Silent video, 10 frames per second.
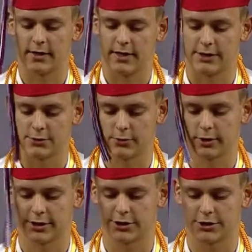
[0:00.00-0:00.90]
it is
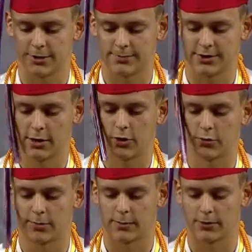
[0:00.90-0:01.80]
relationships that one
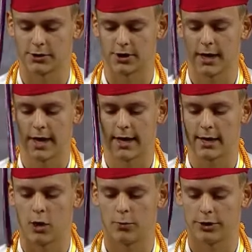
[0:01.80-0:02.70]
remembers, and I
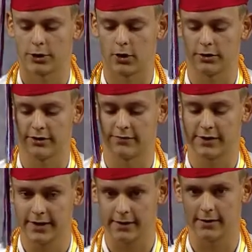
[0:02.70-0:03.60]
hope we can all leave
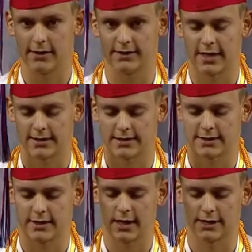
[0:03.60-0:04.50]
the
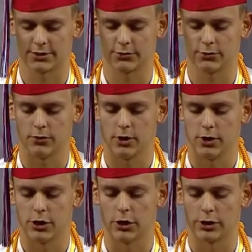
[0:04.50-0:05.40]
Atascocita High School
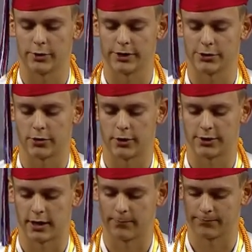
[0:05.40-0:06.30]
knowing we enjoyed our time.